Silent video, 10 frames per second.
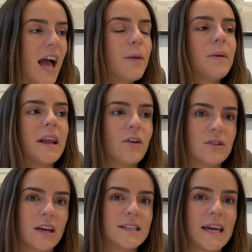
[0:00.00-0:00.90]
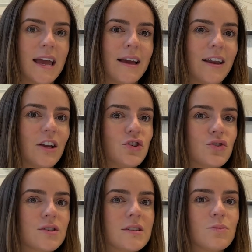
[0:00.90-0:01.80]
been out that day, and I
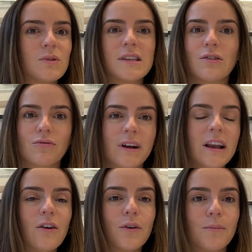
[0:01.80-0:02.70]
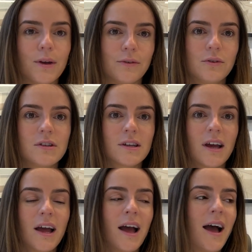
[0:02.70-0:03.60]
just was in a really good mood,
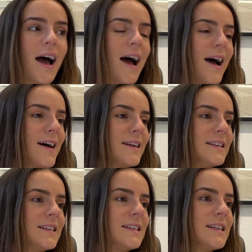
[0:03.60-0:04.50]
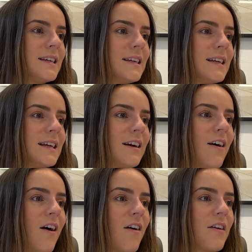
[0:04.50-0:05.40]
and
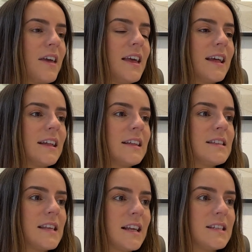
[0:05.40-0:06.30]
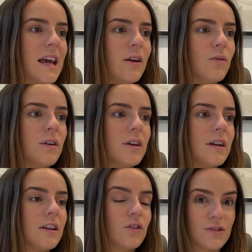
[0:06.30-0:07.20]
I sat down,
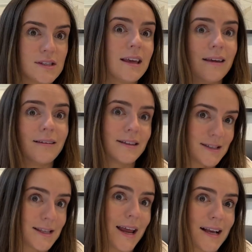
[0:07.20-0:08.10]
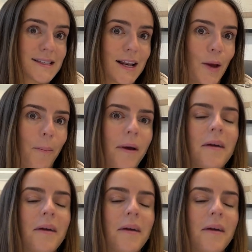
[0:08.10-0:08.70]
you'll see, it's the next clip,